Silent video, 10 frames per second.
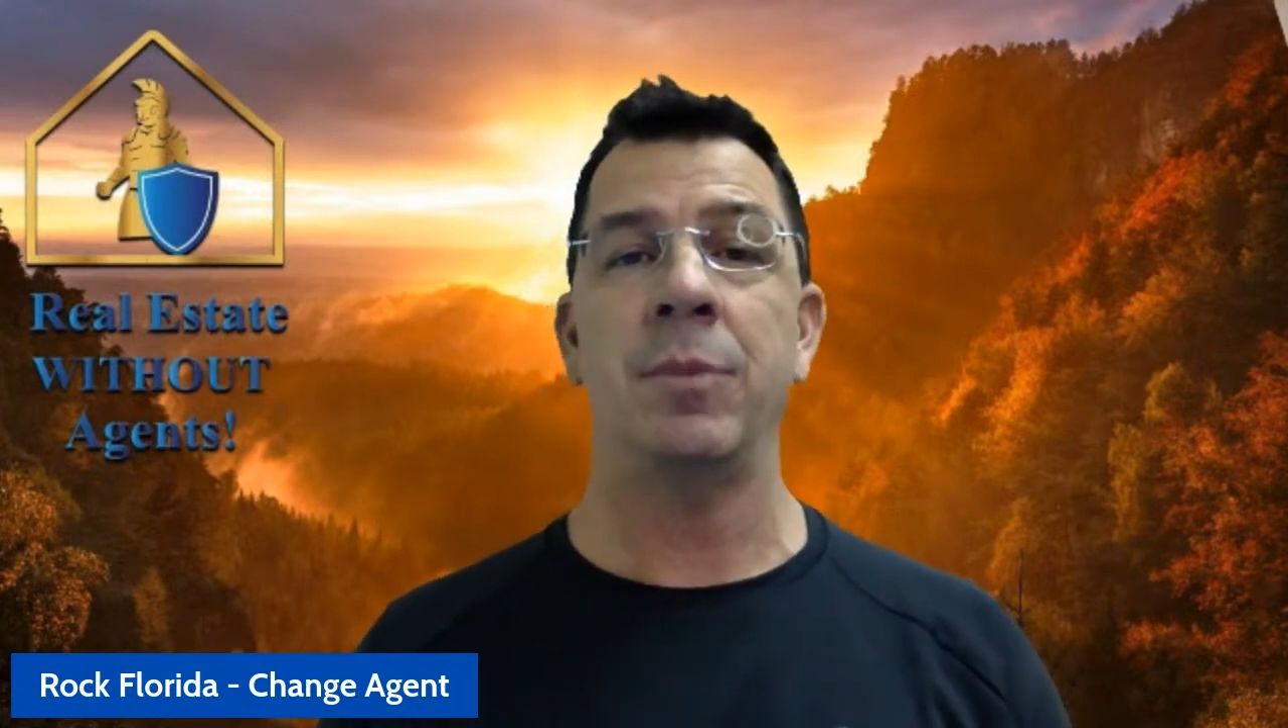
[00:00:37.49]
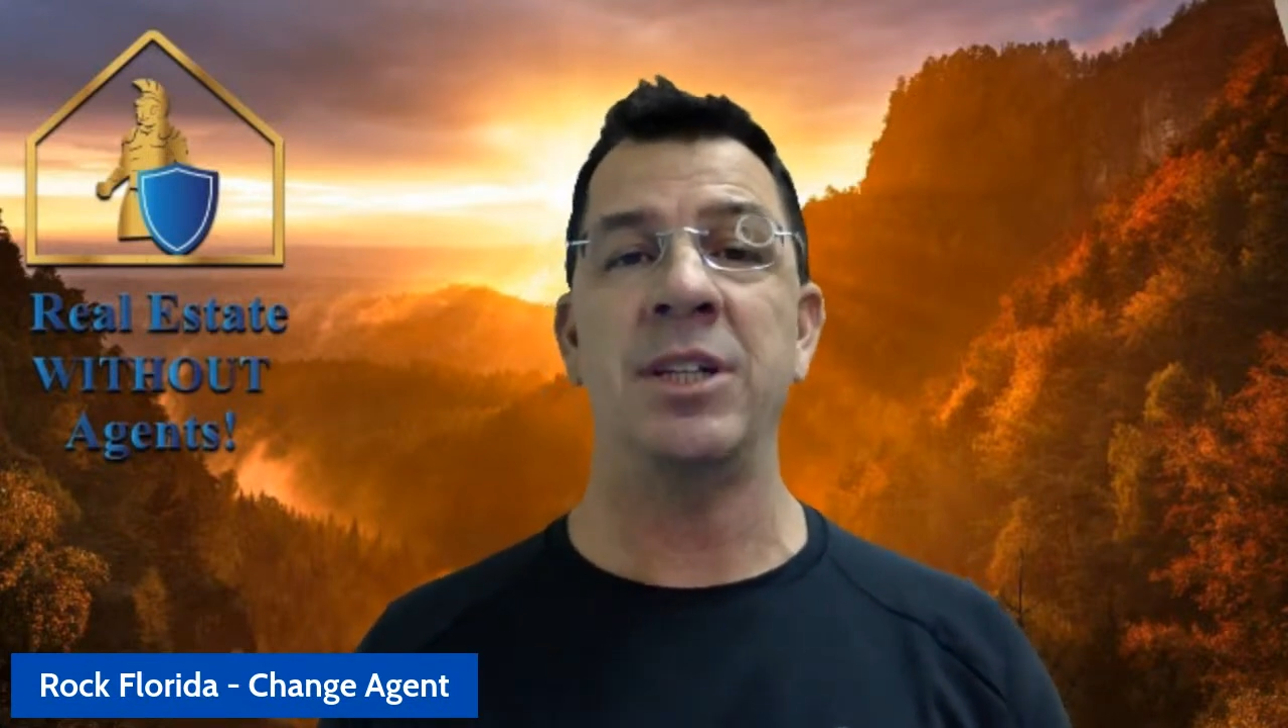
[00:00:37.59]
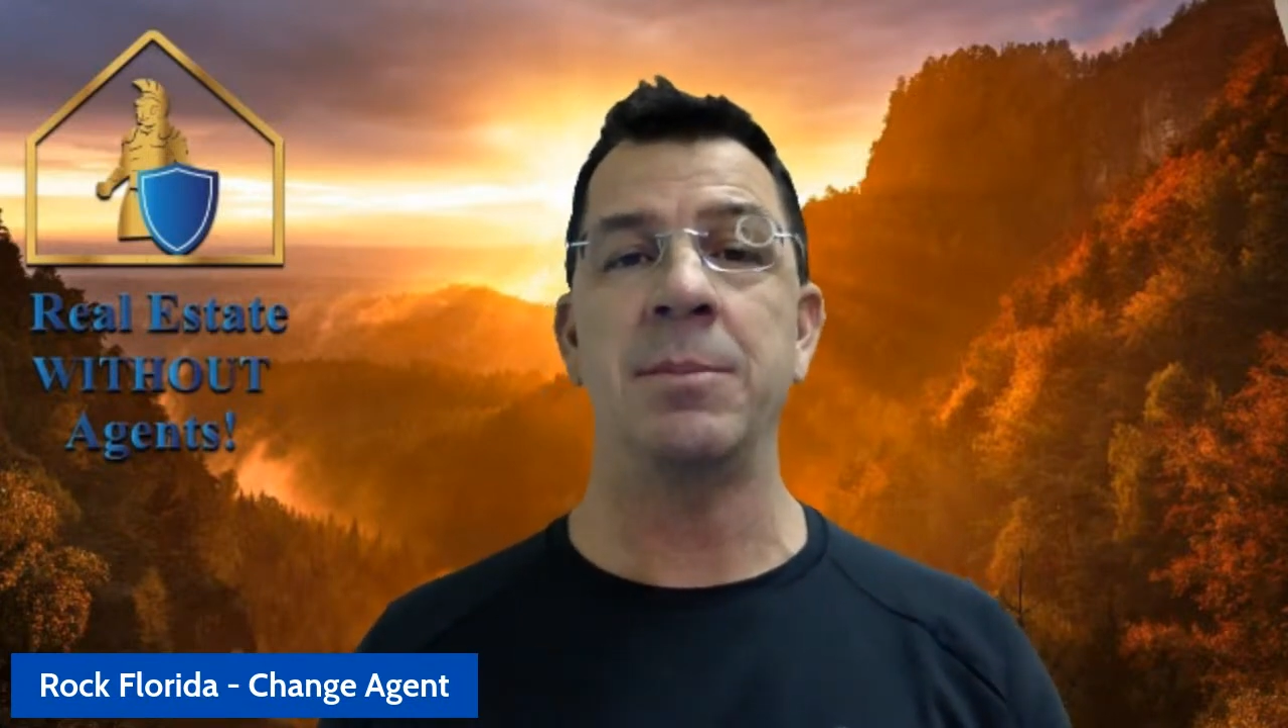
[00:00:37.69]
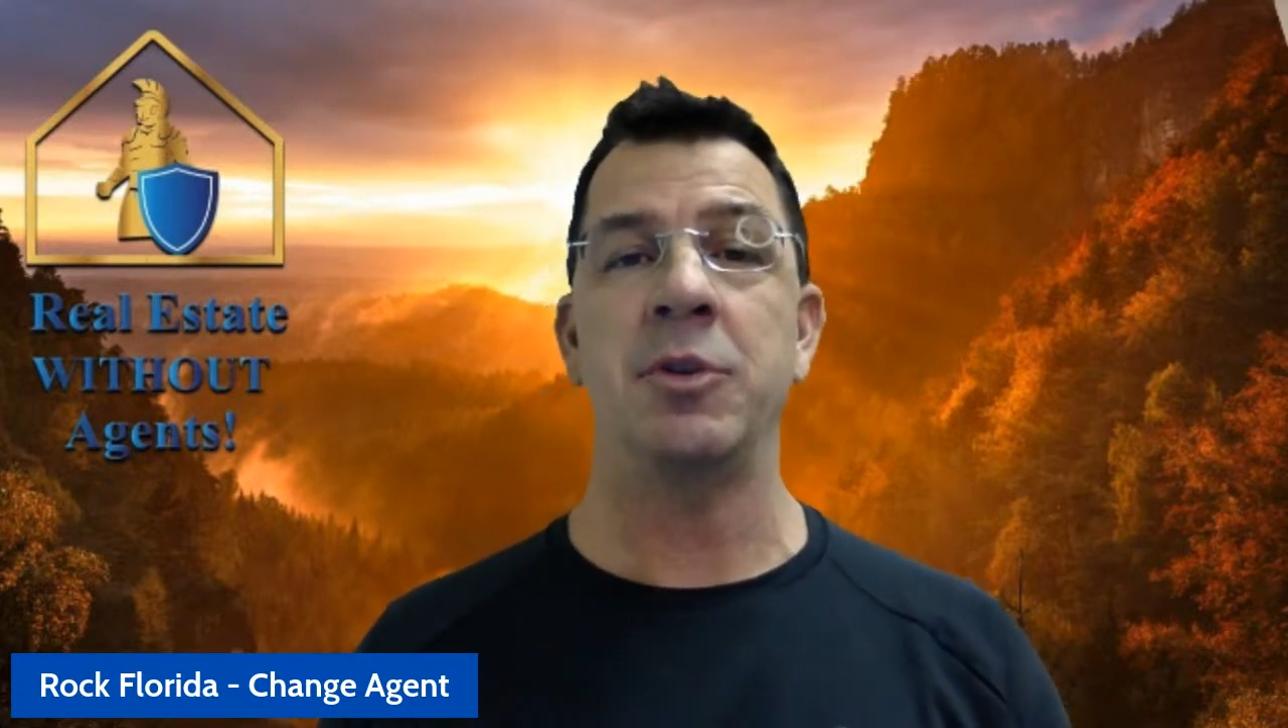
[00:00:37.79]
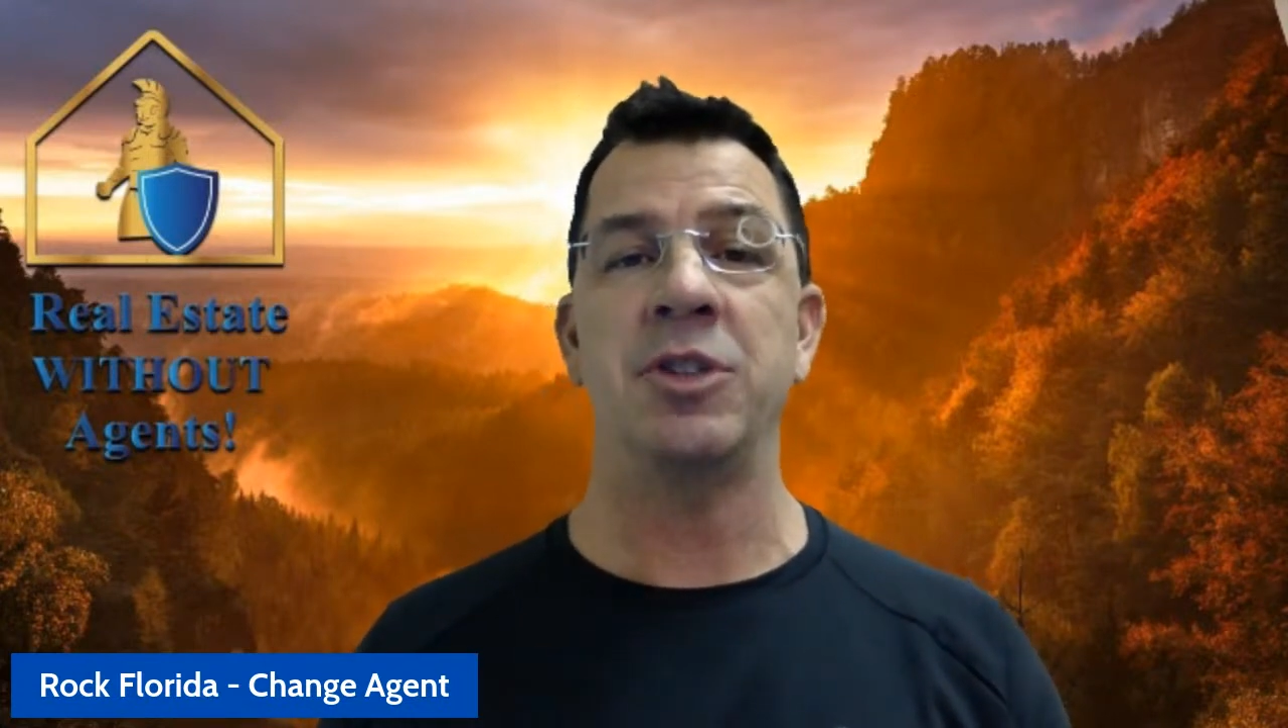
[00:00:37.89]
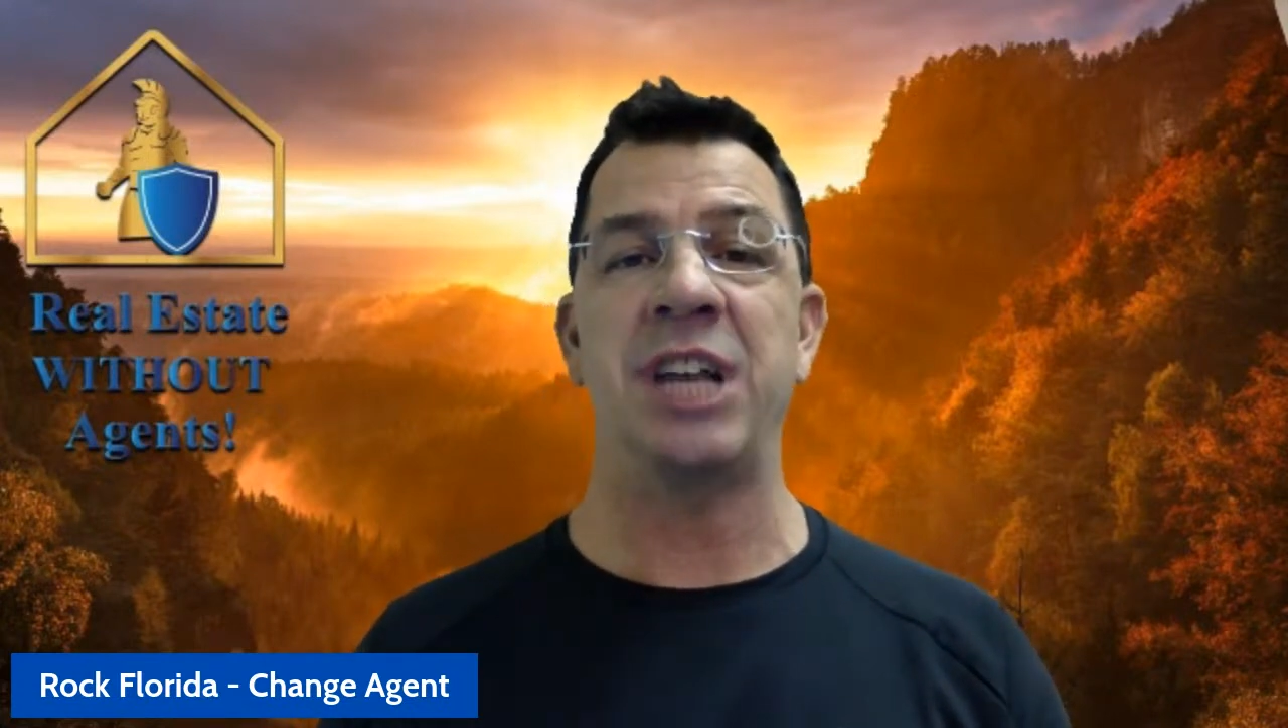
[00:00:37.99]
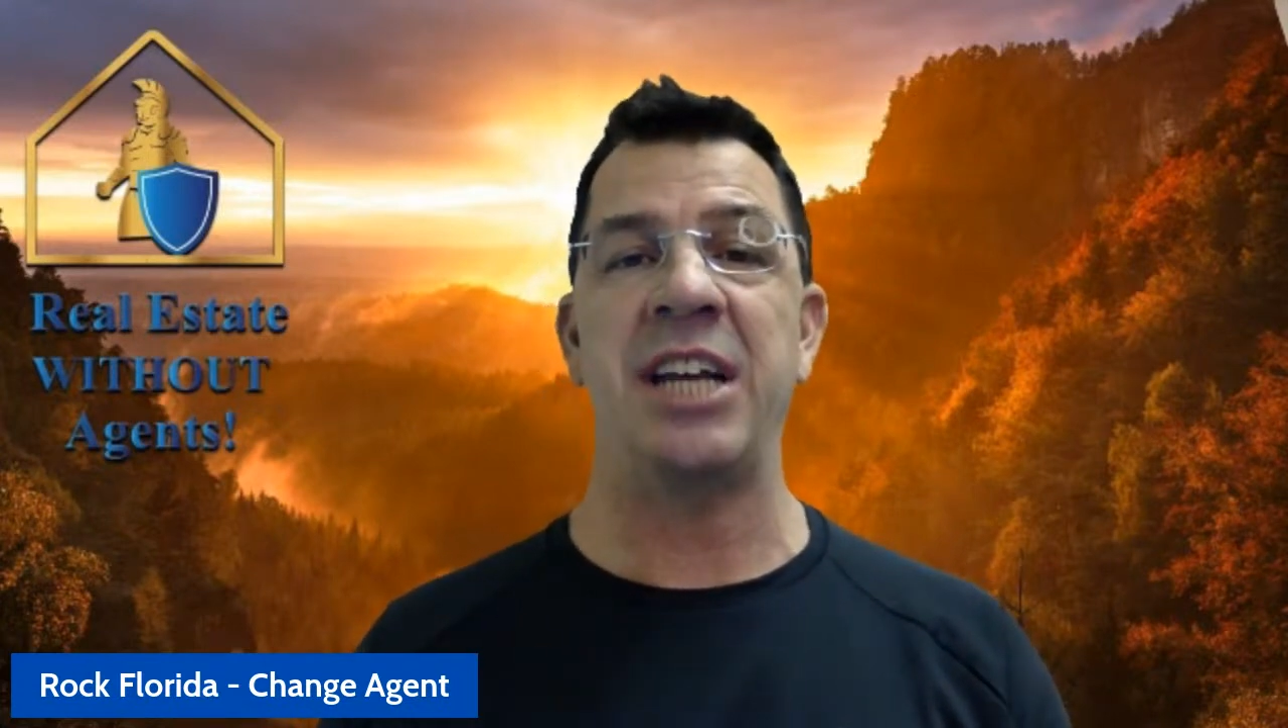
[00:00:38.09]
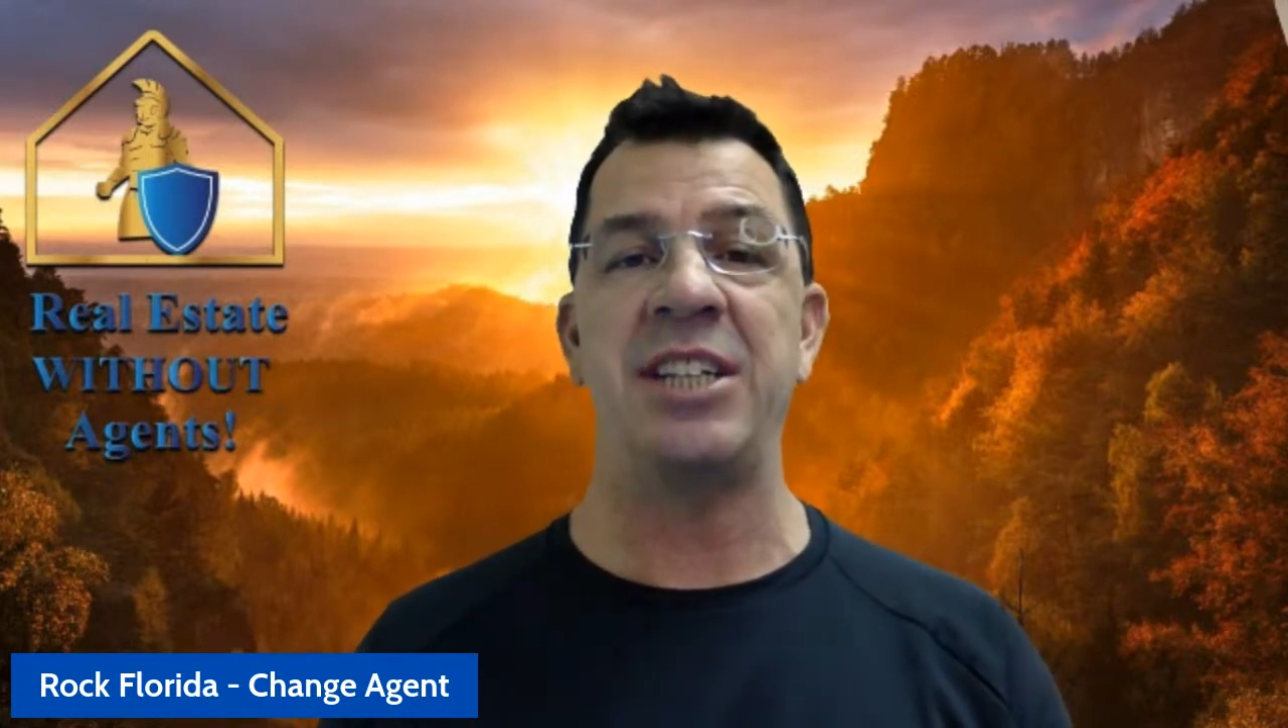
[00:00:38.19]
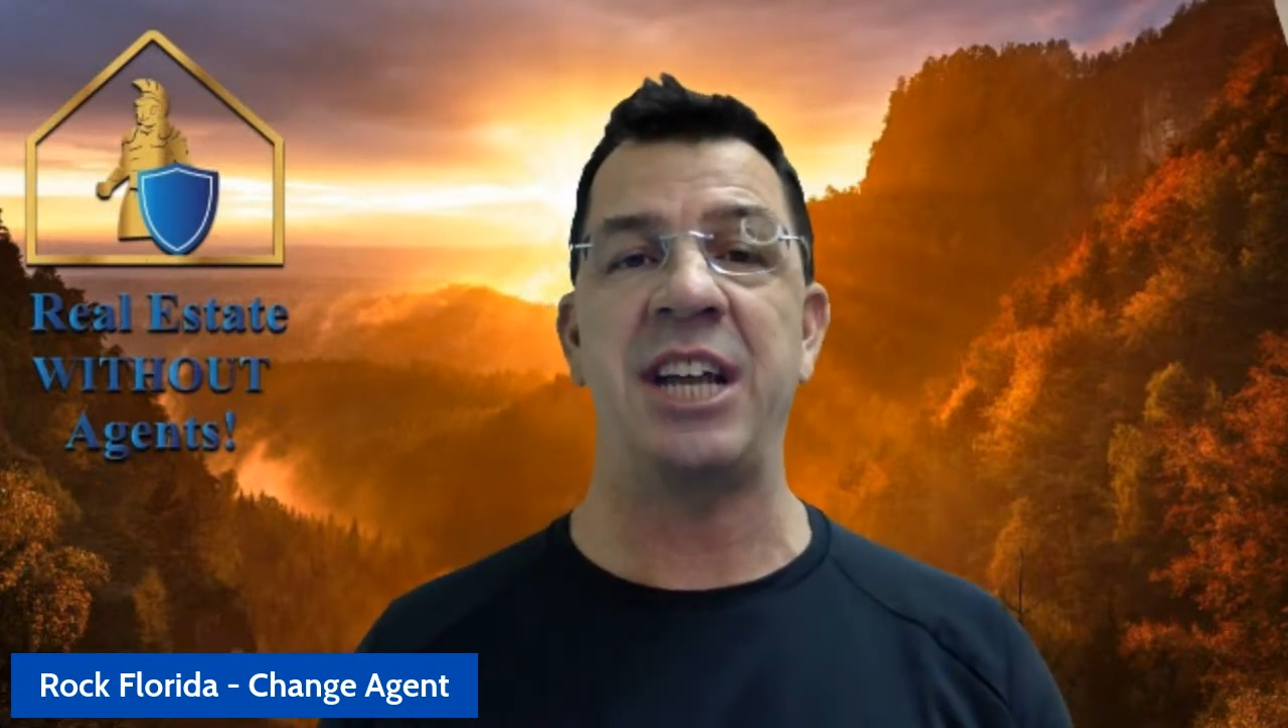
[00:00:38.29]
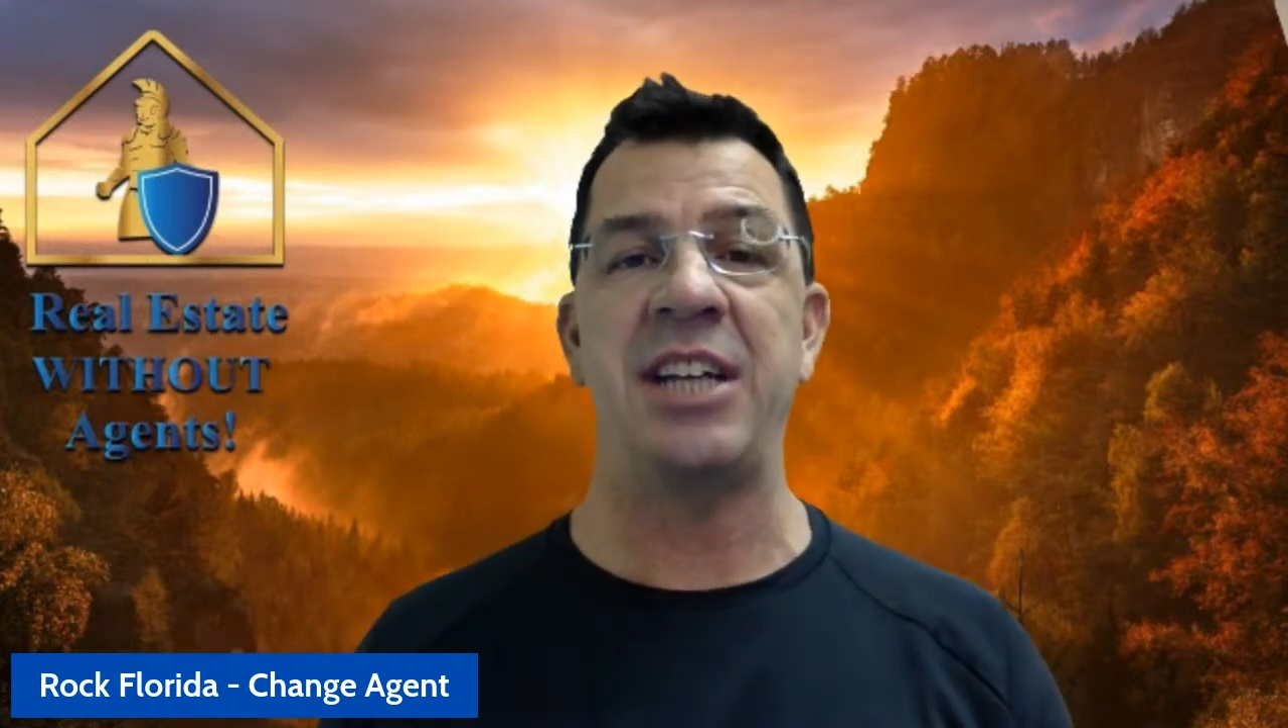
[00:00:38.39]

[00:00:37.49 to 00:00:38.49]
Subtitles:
principal change